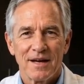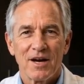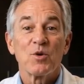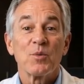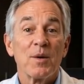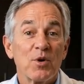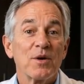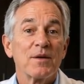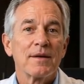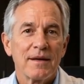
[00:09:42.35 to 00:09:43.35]
And
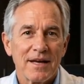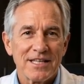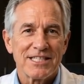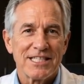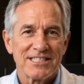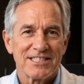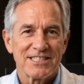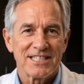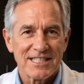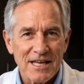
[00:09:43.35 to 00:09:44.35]
remember,
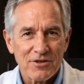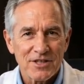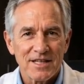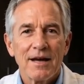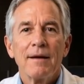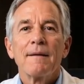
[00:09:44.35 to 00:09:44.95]
consistency is everything.